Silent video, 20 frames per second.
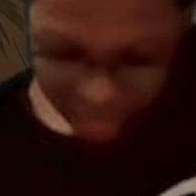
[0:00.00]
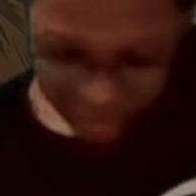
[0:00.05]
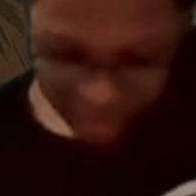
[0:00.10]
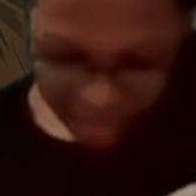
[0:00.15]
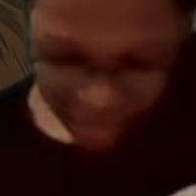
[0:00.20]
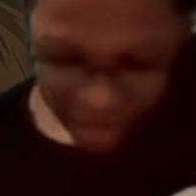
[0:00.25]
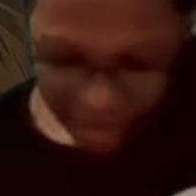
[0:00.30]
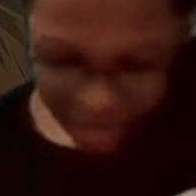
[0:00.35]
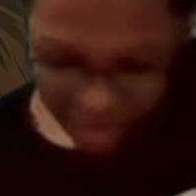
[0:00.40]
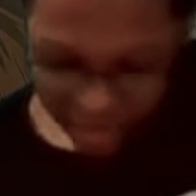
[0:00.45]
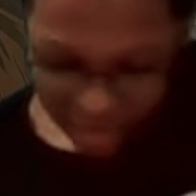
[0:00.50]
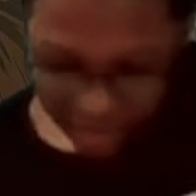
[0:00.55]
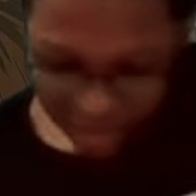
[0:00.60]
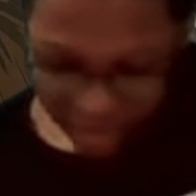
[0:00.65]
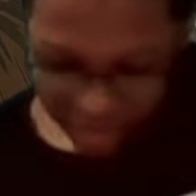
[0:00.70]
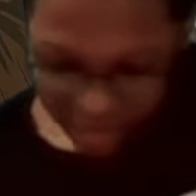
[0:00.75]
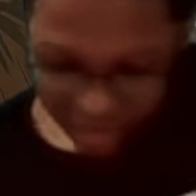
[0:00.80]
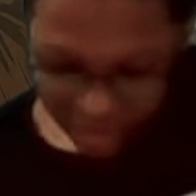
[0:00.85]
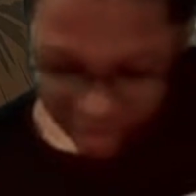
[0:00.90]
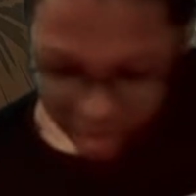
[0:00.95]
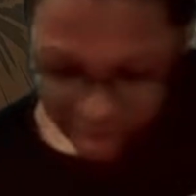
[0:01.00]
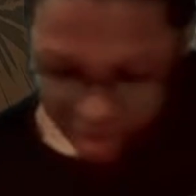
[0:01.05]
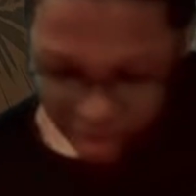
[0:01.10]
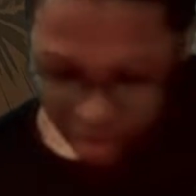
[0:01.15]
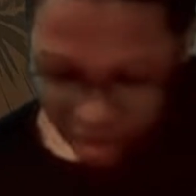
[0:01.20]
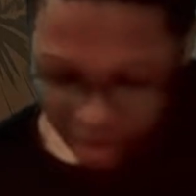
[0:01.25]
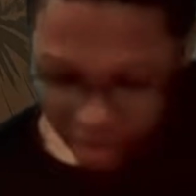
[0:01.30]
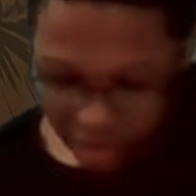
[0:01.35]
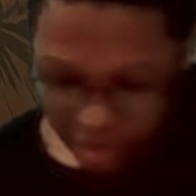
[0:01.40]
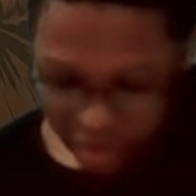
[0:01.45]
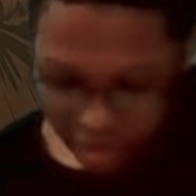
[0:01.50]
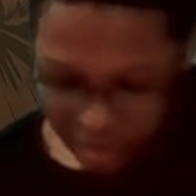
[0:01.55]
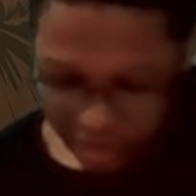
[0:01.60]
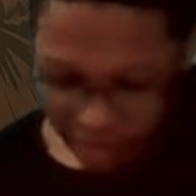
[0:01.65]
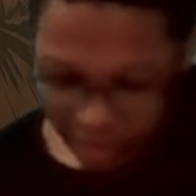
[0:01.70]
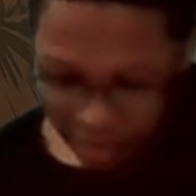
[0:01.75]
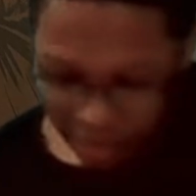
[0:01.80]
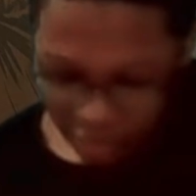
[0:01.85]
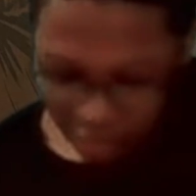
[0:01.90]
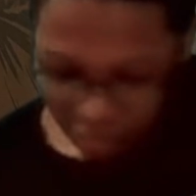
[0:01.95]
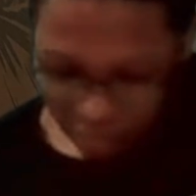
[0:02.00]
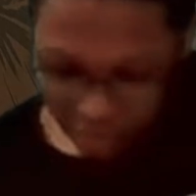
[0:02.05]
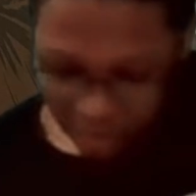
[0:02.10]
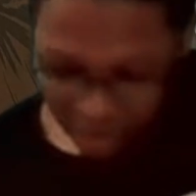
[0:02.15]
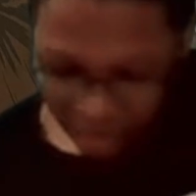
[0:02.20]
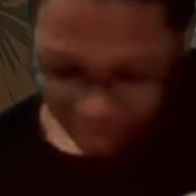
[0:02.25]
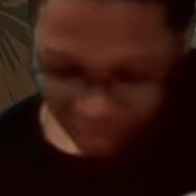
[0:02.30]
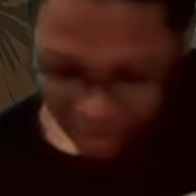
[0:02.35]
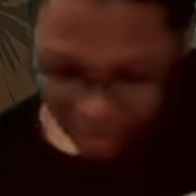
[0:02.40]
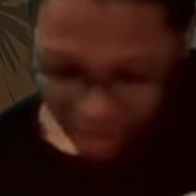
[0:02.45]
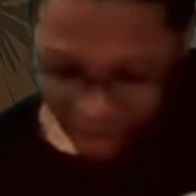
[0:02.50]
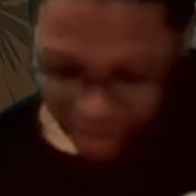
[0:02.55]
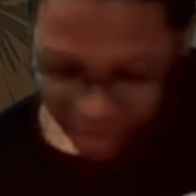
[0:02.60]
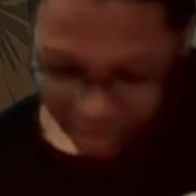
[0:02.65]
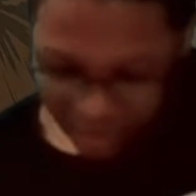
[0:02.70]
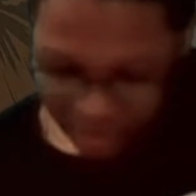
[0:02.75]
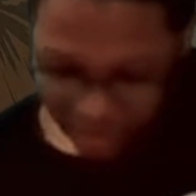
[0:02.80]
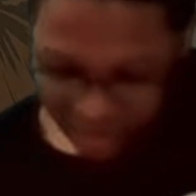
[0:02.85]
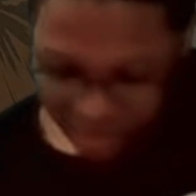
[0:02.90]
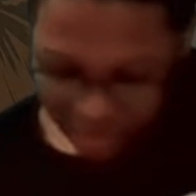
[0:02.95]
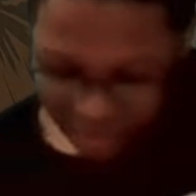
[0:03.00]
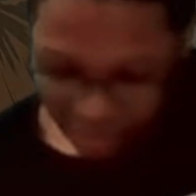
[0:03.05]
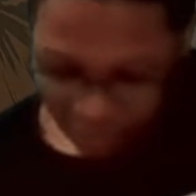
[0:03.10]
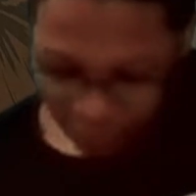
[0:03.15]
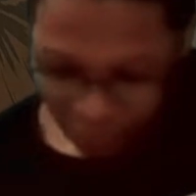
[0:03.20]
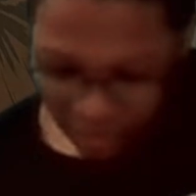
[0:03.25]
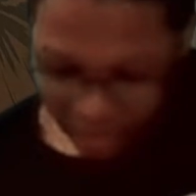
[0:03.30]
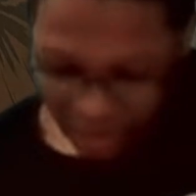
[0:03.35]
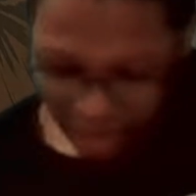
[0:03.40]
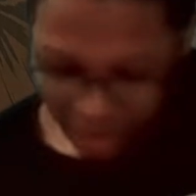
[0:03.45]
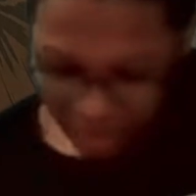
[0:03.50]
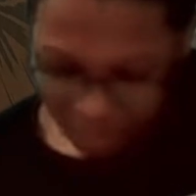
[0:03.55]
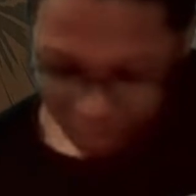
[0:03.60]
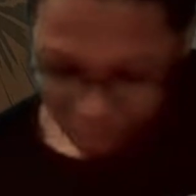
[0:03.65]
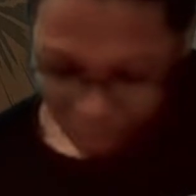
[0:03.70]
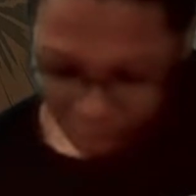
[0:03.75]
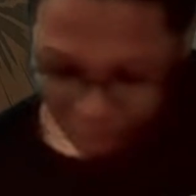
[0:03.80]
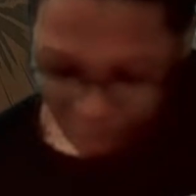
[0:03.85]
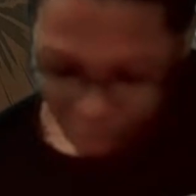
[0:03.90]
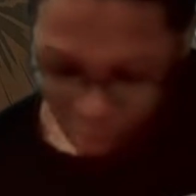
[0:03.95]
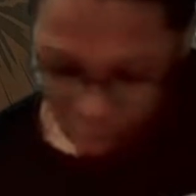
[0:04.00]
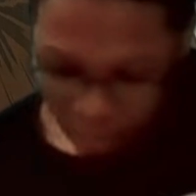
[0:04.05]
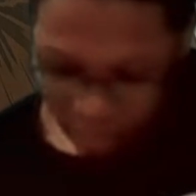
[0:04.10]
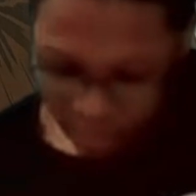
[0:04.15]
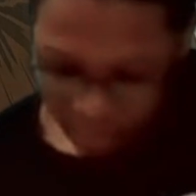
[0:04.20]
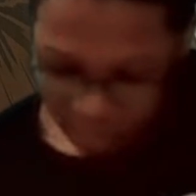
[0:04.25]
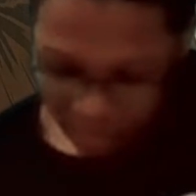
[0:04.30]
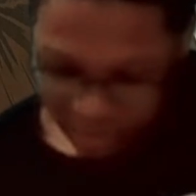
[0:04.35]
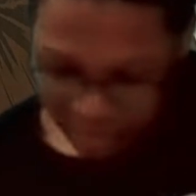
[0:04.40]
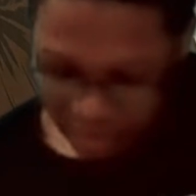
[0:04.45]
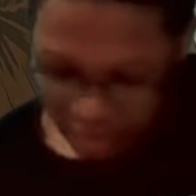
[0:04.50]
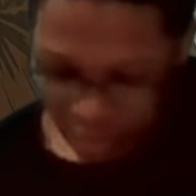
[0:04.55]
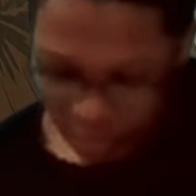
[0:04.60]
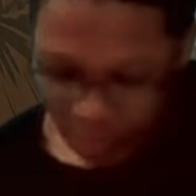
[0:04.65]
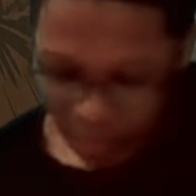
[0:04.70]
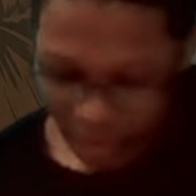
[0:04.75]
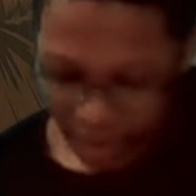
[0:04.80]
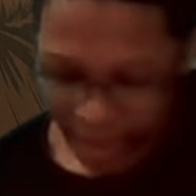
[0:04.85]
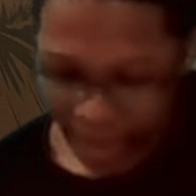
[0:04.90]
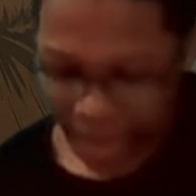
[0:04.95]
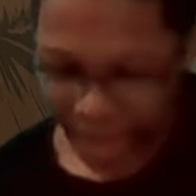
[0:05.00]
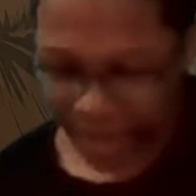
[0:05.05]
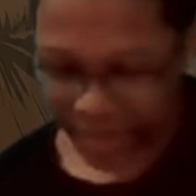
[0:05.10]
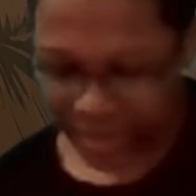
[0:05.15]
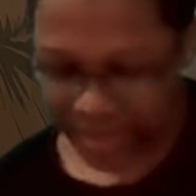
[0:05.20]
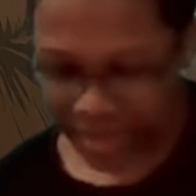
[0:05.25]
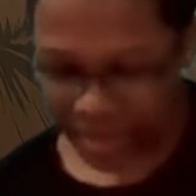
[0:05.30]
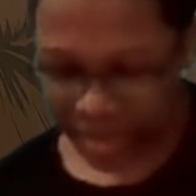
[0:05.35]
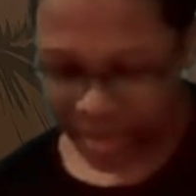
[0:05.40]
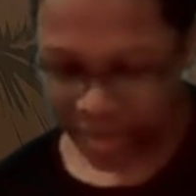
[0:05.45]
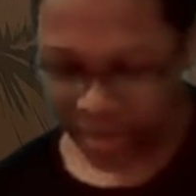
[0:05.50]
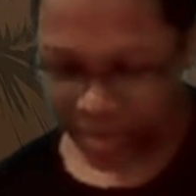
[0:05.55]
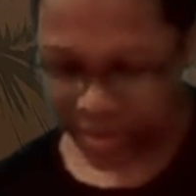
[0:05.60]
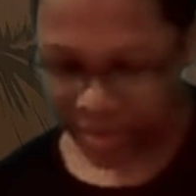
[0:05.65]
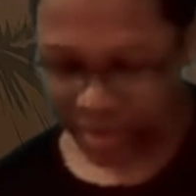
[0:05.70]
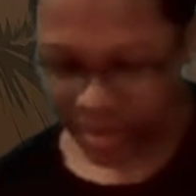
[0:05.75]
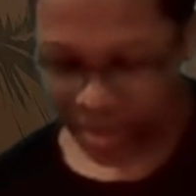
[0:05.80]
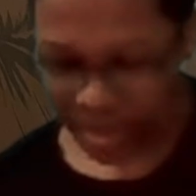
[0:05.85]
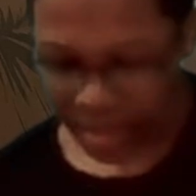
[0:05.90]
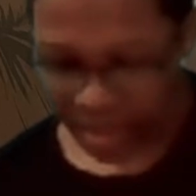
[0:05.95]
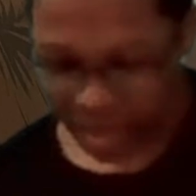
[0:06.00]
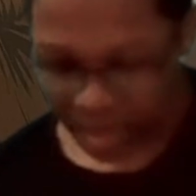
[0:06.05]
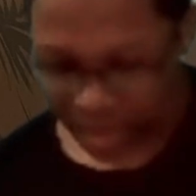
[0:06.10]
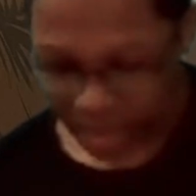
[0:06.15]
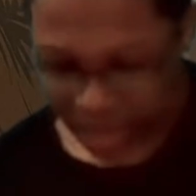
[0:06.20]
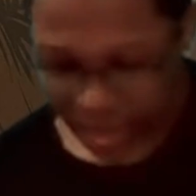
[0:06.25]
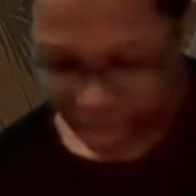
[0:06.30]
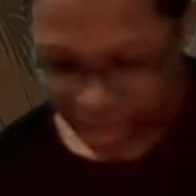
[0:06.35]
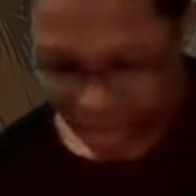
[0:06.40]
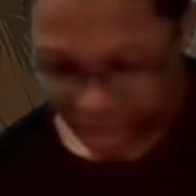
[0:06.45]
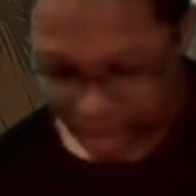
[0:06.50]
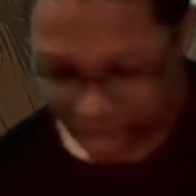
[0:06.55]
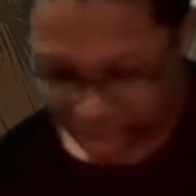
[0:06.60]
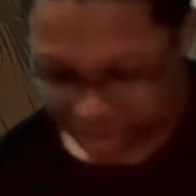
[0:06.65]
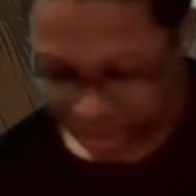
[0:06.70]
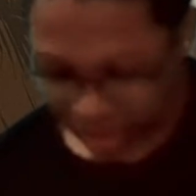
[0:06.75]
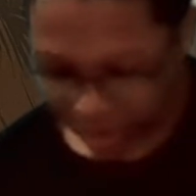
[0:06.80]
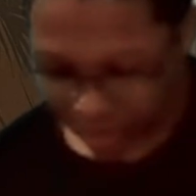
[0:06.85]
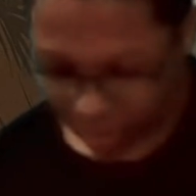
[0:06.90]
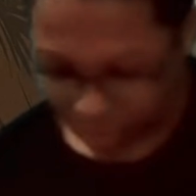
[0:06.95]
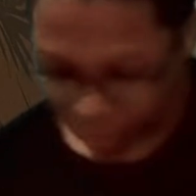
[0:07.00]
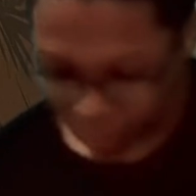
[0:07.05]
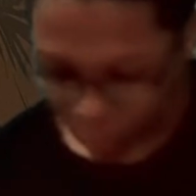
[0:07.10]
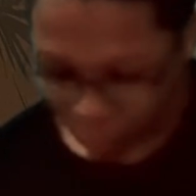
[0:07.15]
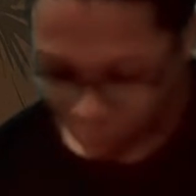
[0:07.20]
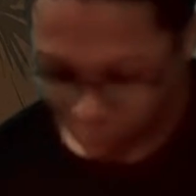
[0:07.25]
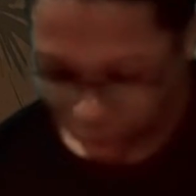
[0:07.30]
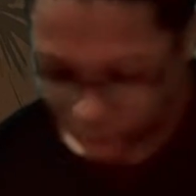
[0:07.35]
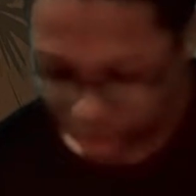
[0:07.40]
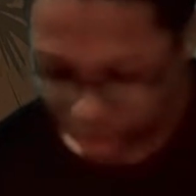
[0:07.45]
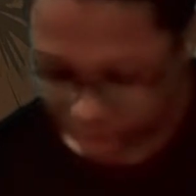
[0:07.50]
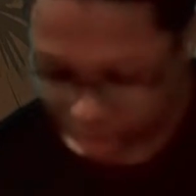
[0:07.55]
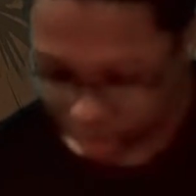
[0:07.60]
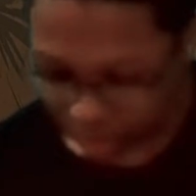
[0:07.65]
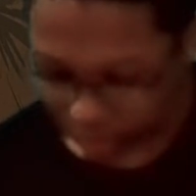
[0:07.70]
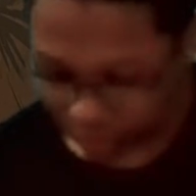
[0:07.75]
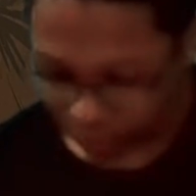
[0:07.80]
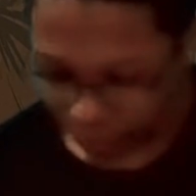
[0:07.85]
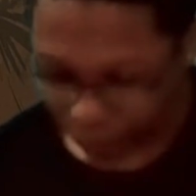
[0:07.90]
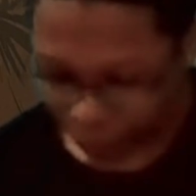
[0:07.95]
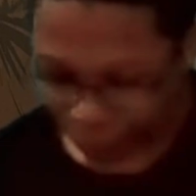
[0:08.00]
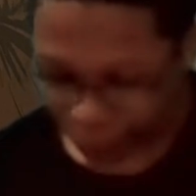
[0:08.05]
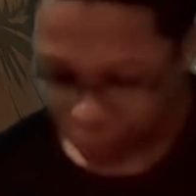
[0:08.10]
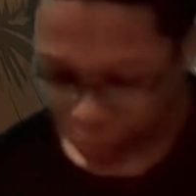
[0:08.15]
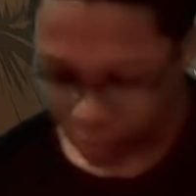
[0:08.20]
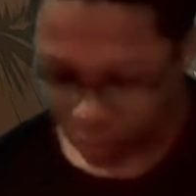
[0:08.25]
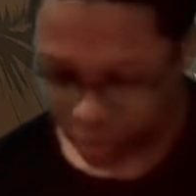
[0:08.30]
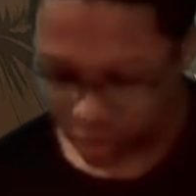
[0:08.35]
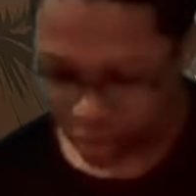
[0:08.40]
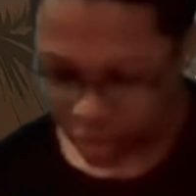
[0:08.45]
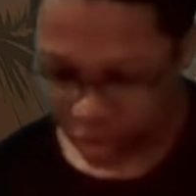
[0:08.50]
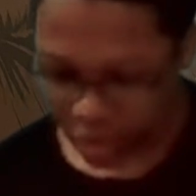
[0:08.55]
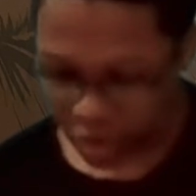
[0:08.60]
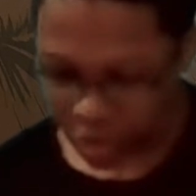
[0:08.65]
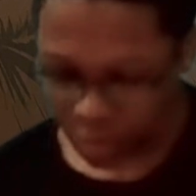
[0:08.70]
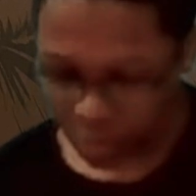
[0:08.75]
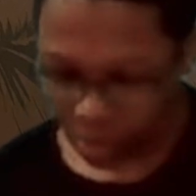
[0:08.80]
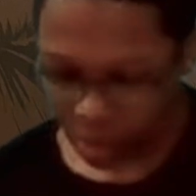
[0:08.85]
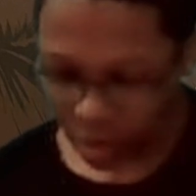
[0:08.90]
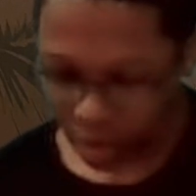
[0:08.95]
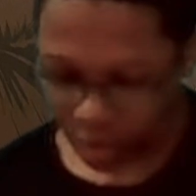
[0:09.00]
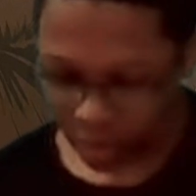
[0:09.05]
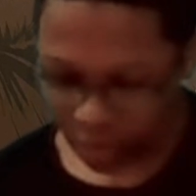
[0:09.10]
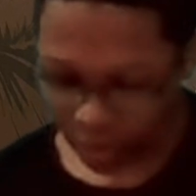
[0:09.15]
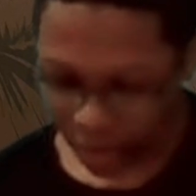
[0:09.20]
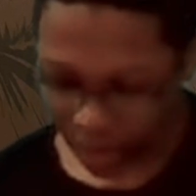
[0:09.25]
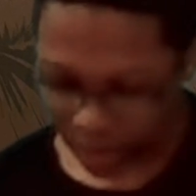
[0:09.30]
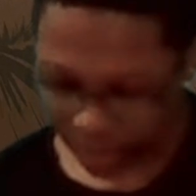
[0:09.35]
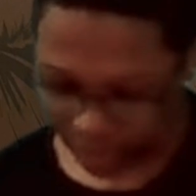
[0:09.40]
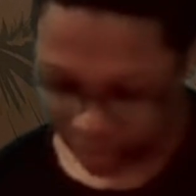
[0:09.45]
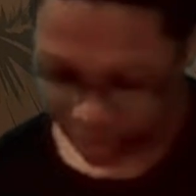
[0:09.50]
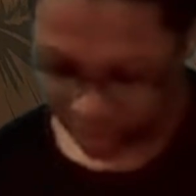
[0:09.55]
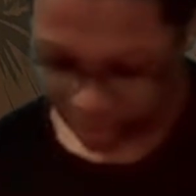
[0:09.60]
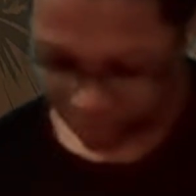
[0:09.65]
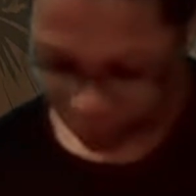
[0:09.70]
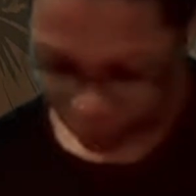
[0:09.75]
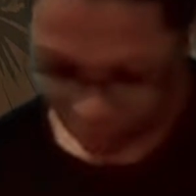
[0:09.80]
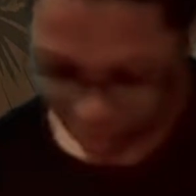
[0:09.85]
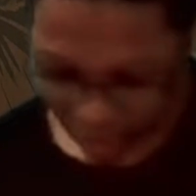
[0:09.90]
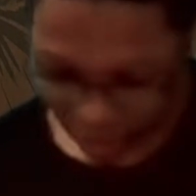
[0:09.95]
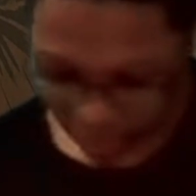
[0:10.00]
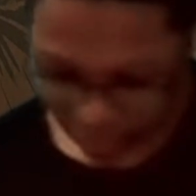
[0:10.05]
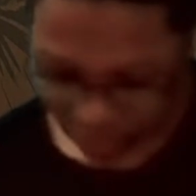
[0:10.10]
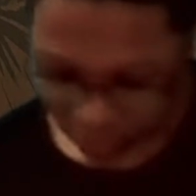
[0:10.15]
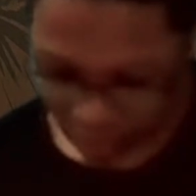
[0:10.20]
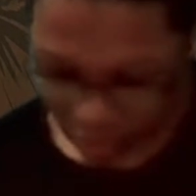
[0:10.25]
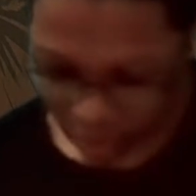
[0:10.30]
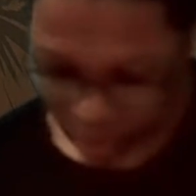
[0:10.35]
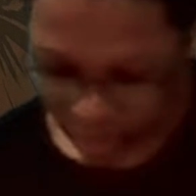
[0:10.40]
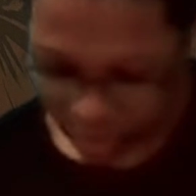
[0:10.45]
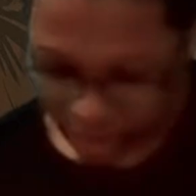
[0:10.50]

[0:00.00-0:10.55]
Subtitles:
that Judge Taylor naming Atticus to defend that boy was no accident? As I waited for you all, I thought